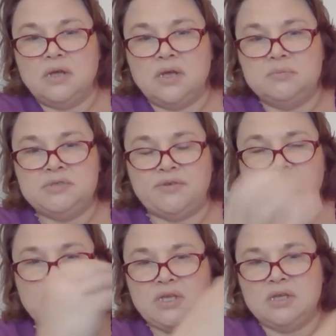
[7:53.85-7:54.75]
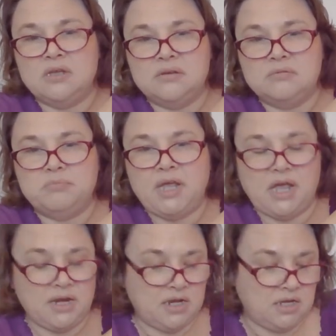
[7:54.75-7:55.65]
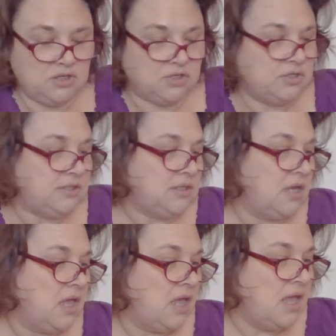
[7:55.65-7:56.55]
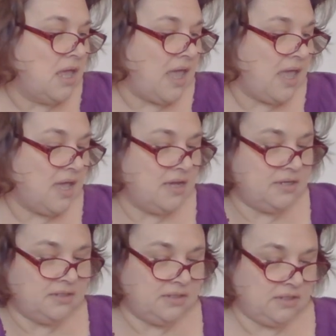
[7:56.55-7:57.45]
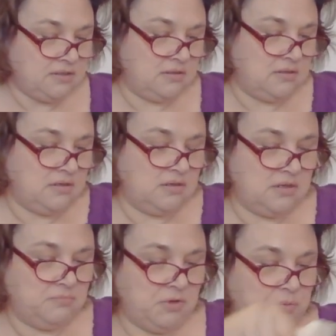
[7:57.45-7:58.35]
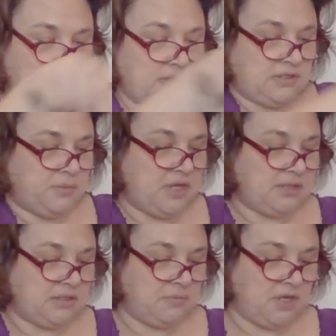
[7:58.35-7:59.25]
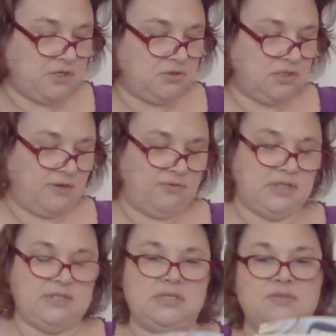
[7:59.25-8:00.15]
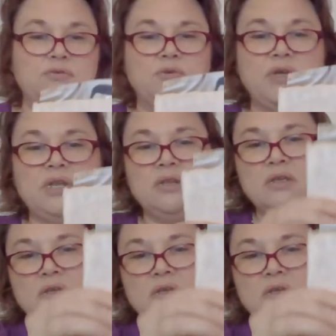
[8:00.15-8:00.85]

Um, definitely my kind of colors. And I'll put this up against something because you'll definitely see through it.